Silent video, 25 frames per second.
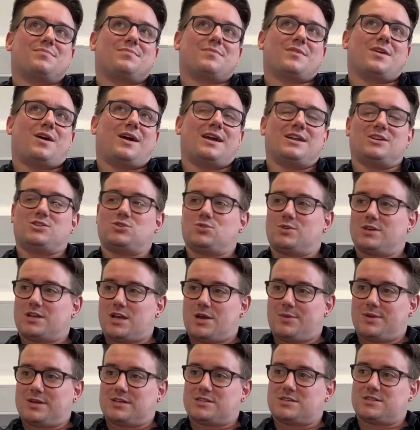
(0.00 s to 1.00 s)
I enjoy
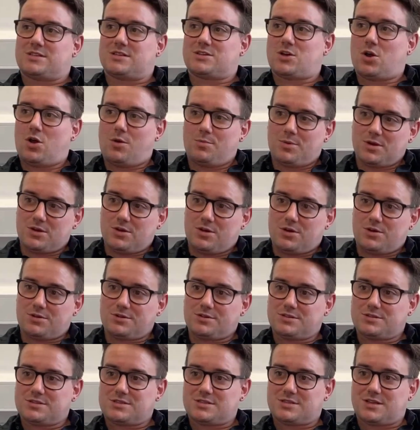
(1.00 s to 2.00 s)
going to
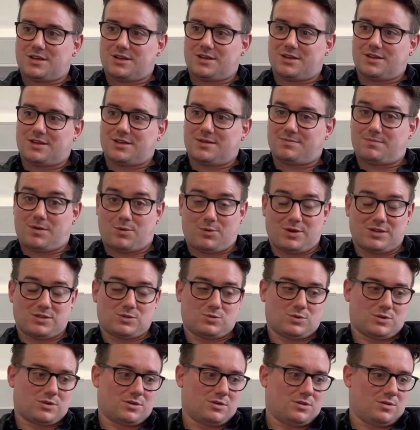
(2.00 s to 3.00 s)
Comic-Cons. I went
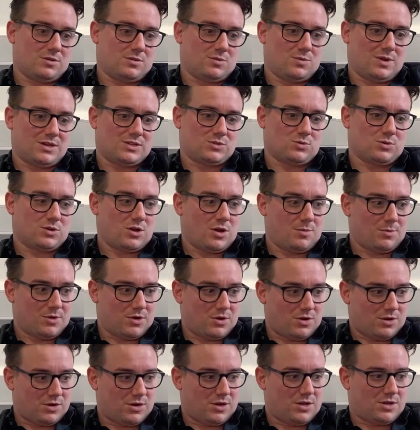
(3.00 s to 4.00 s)
to a
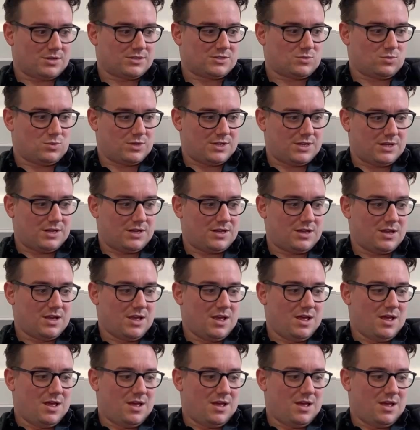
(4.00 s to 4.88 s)
Comic-Con last week.